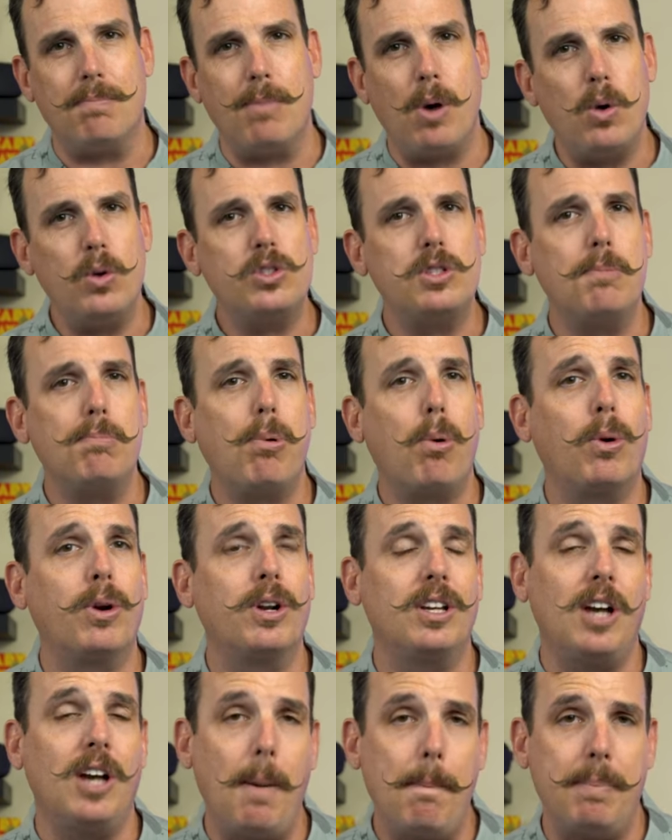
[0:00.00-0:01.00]
the most
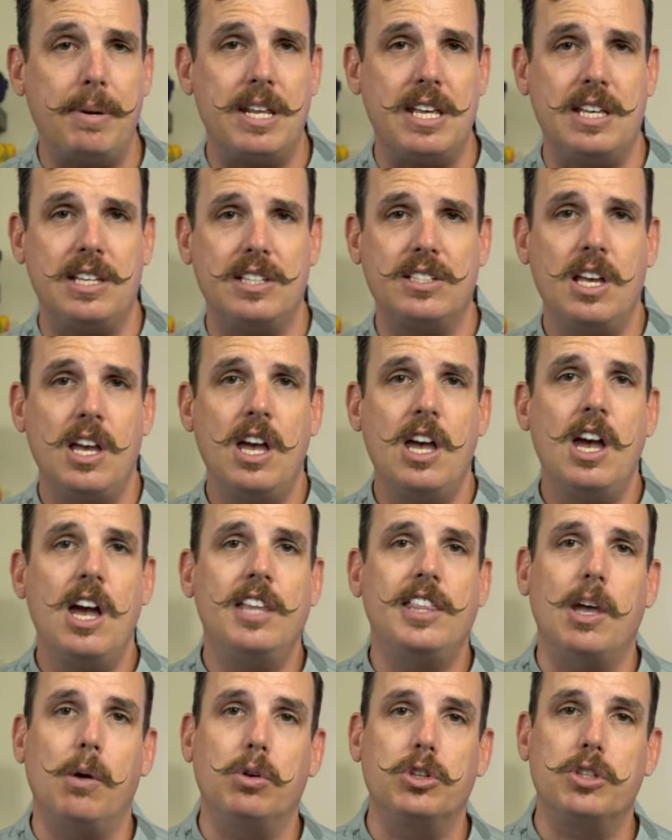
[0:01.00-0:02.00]
important companies
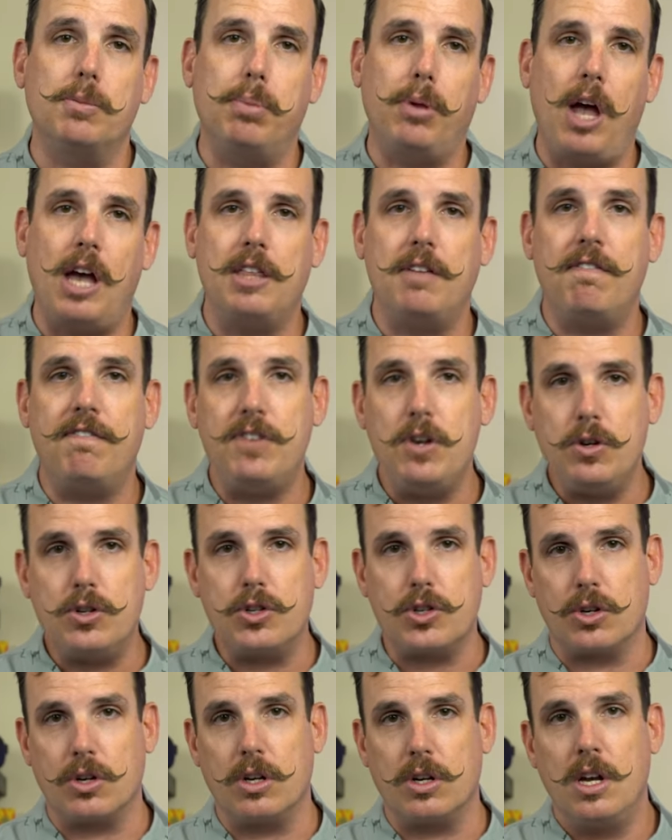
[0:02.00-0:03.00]
that will supply the
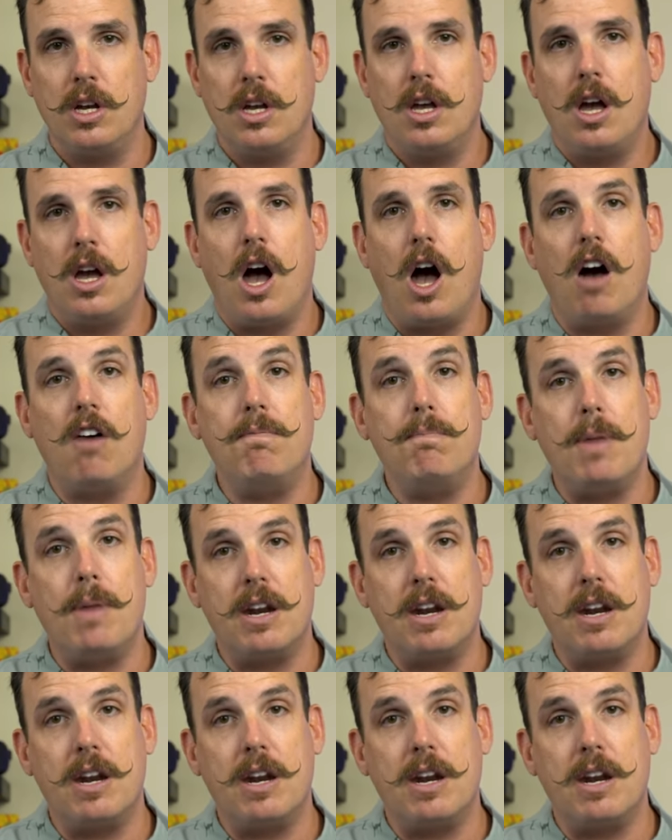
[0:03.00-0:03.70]
future of